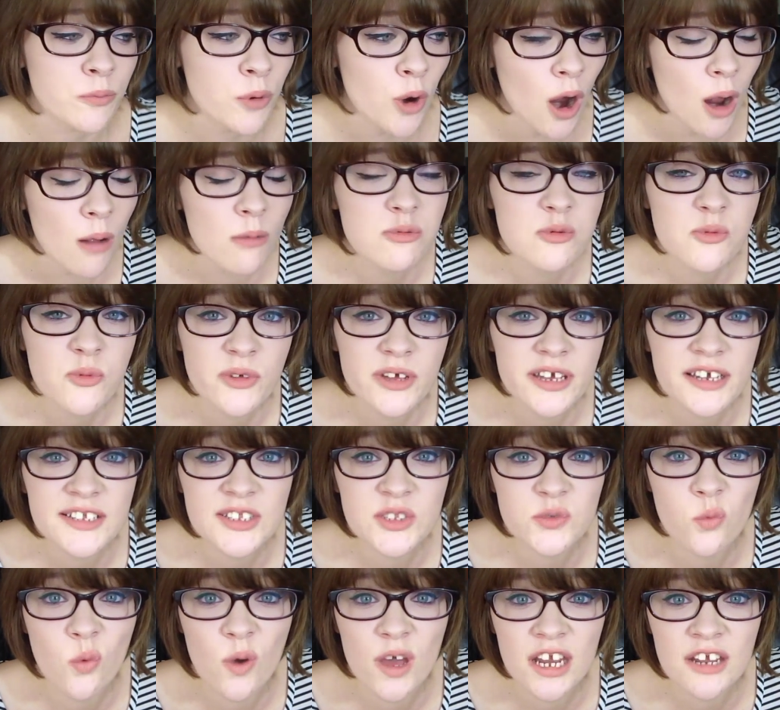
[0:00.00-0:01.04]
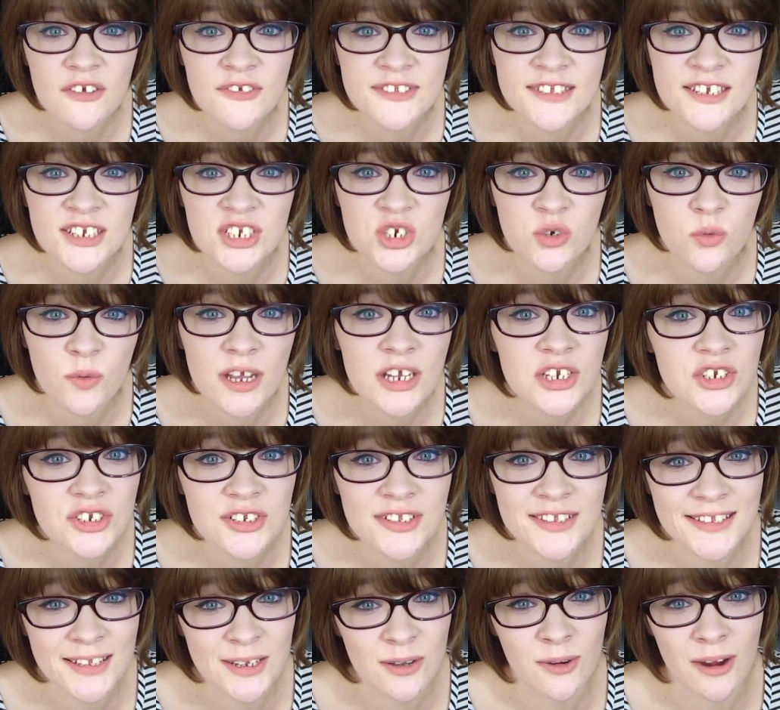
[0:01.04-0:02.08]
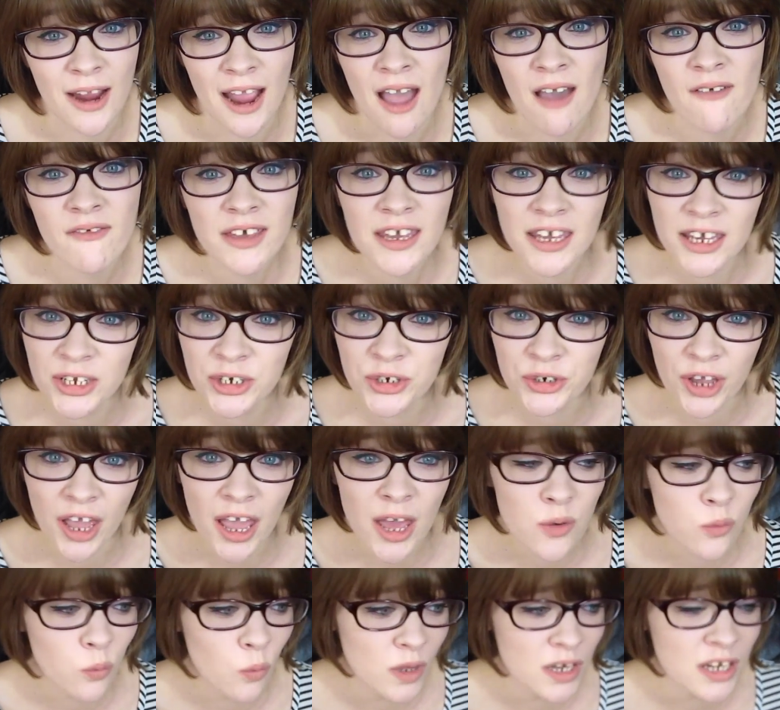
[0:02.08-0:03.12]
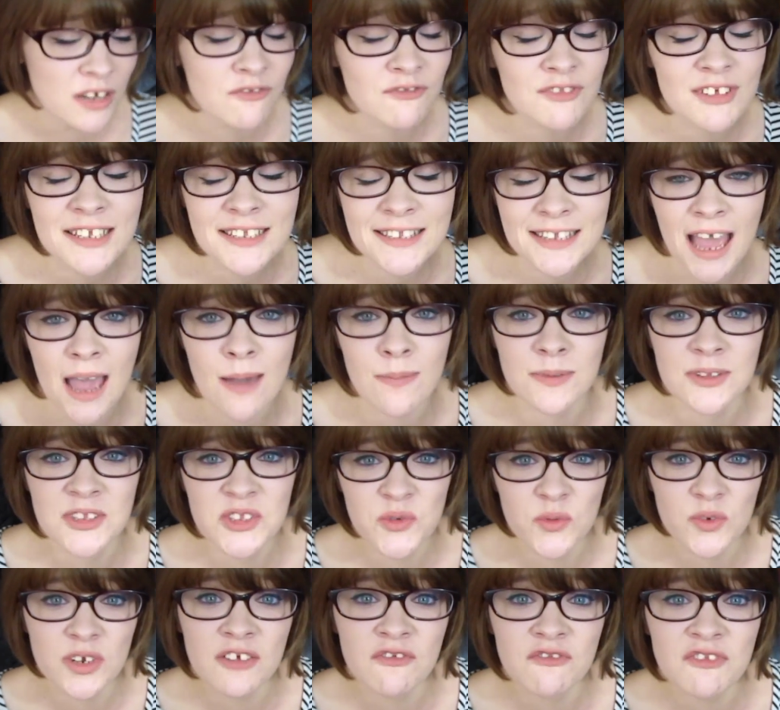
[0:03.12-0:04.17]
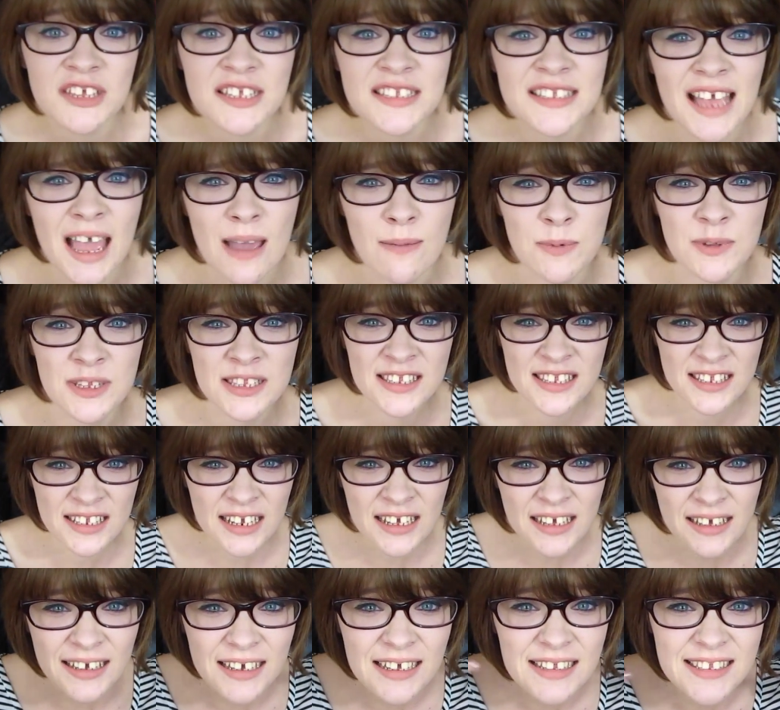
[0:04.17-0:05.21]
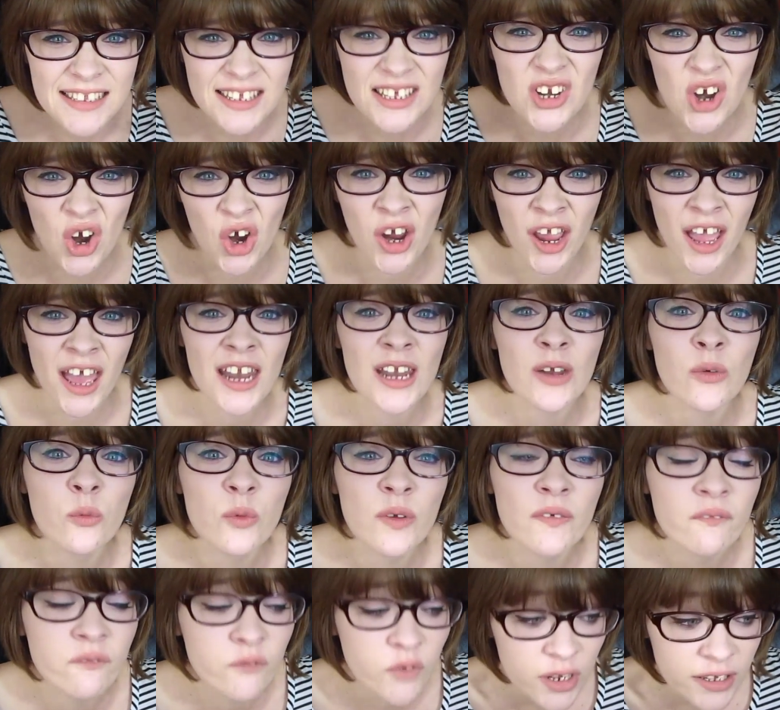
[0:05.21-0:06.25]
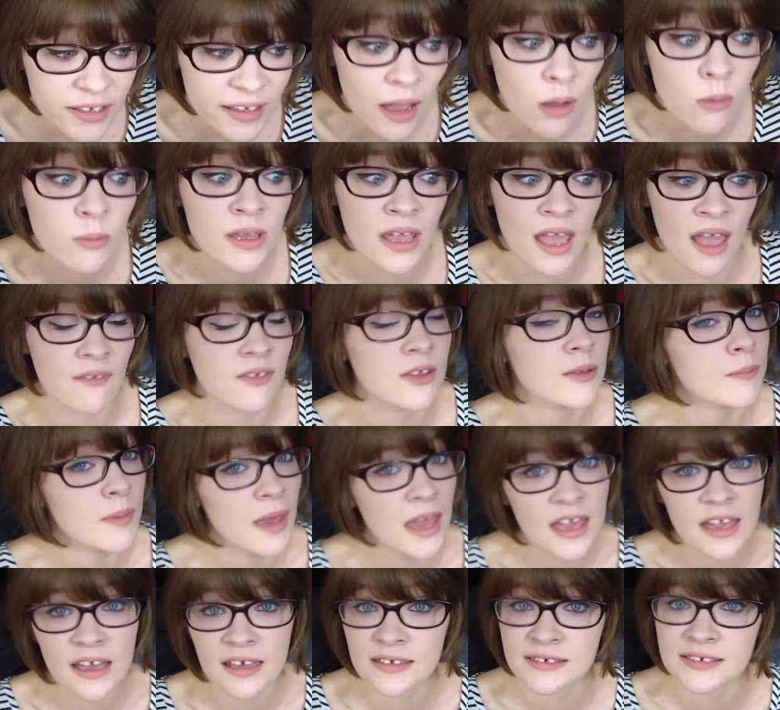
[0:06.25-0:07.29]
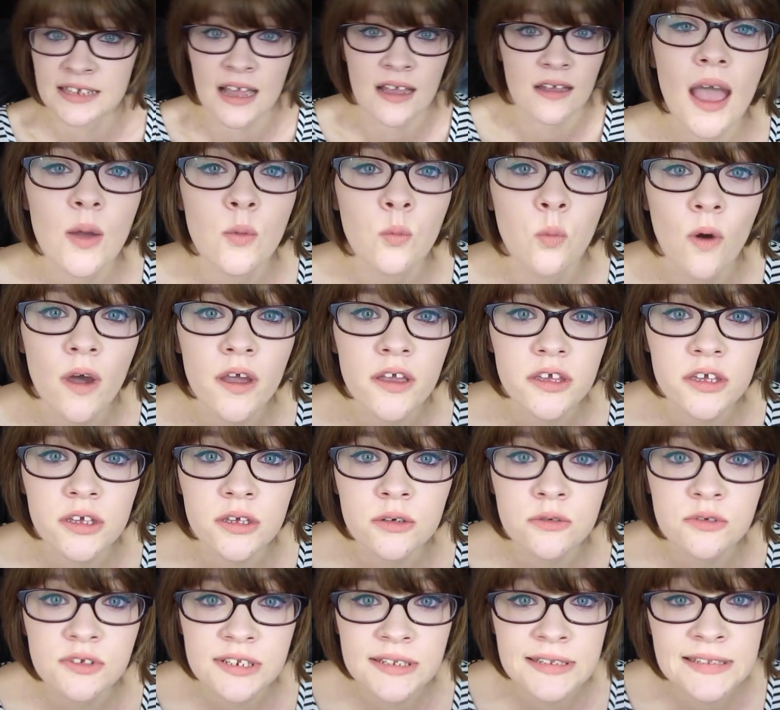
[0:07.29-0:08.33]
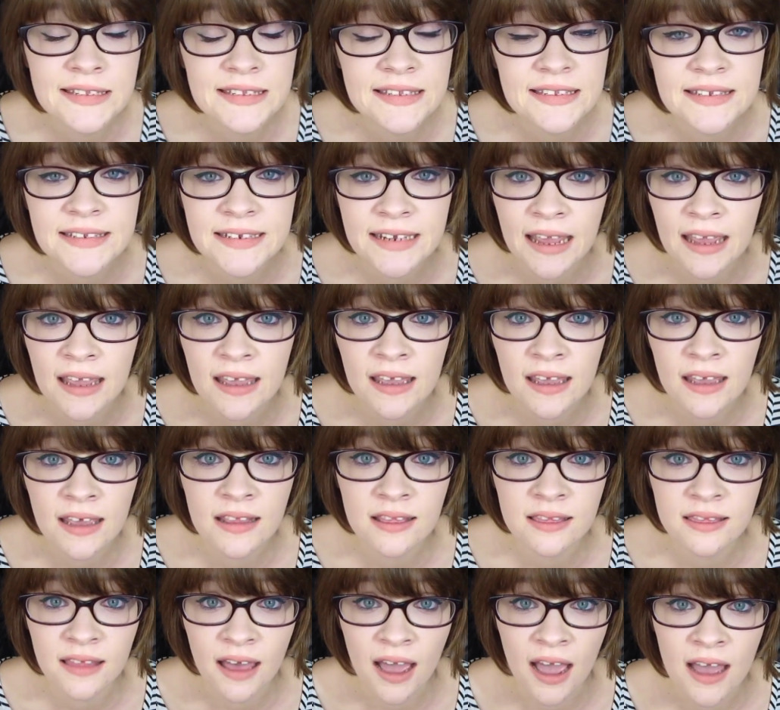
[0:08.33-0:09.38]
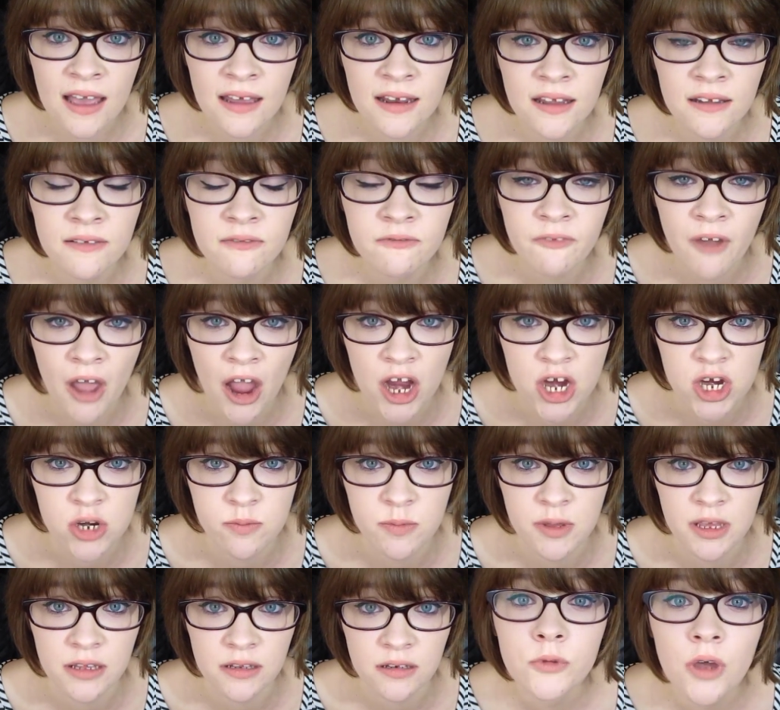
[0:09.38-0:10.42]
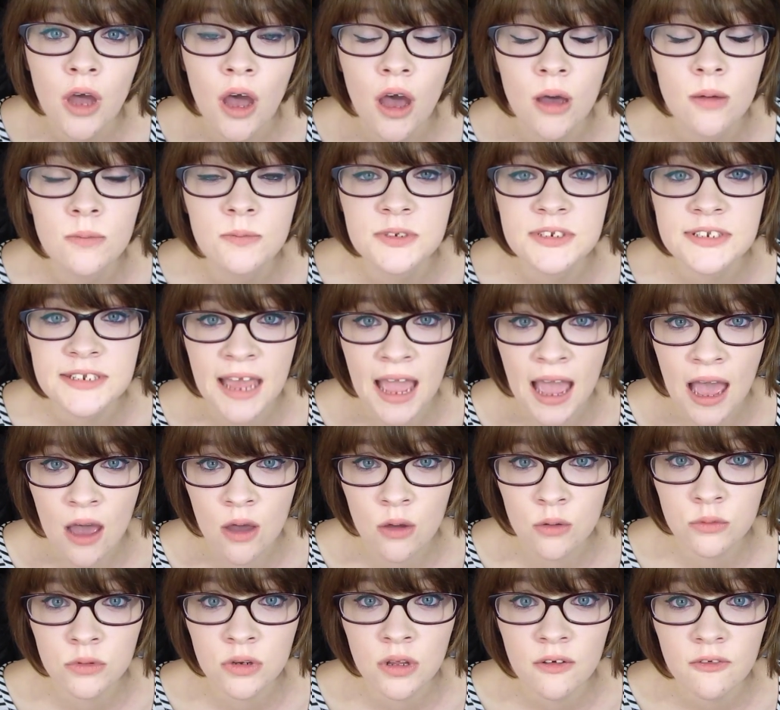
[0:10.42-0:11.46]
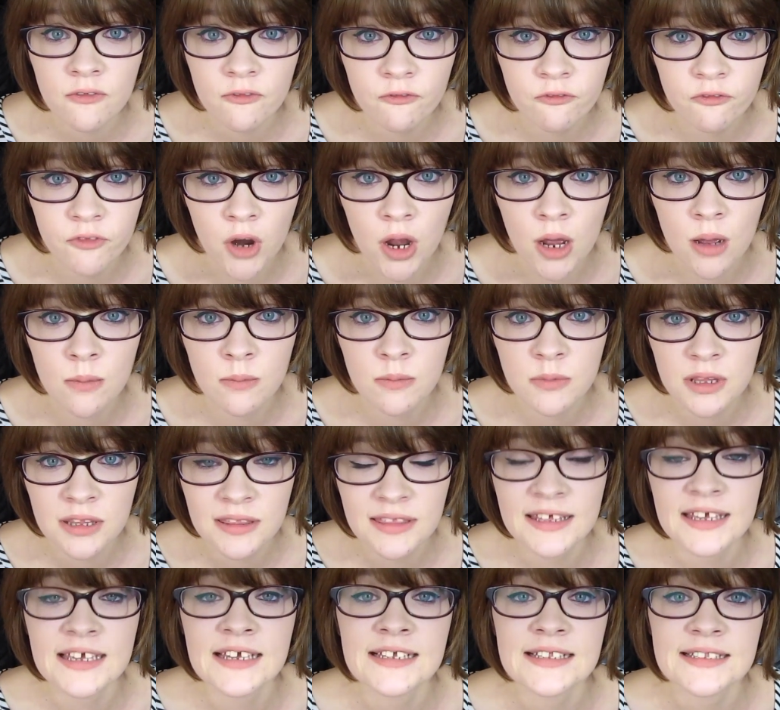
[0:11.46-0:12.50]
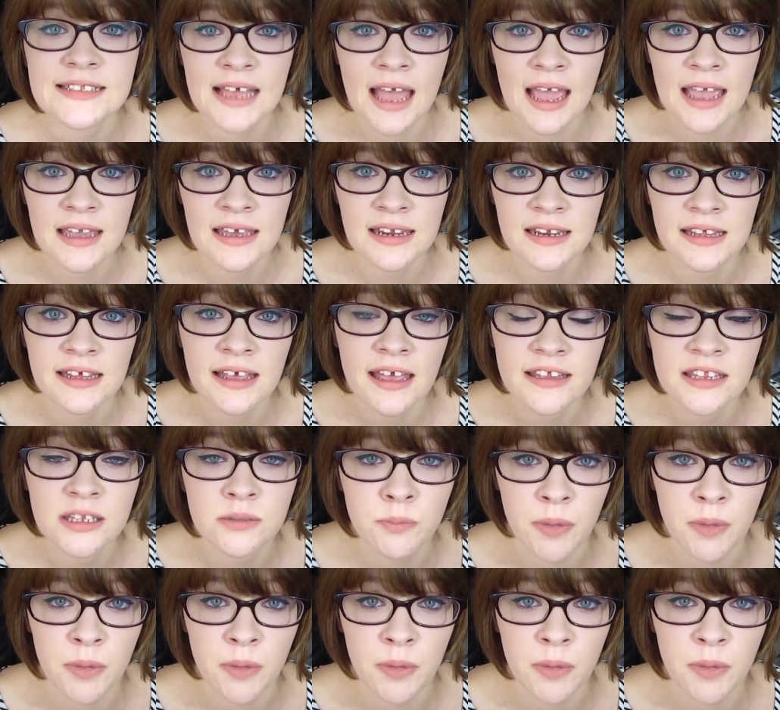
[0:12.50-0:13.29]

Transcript: Probably it's what if situations you are having in your head. What if this happens? What if this happens? And it gets in our head and we freak out and we have a panic attack. I want you to stay in that environment. Come down from the anxiety and the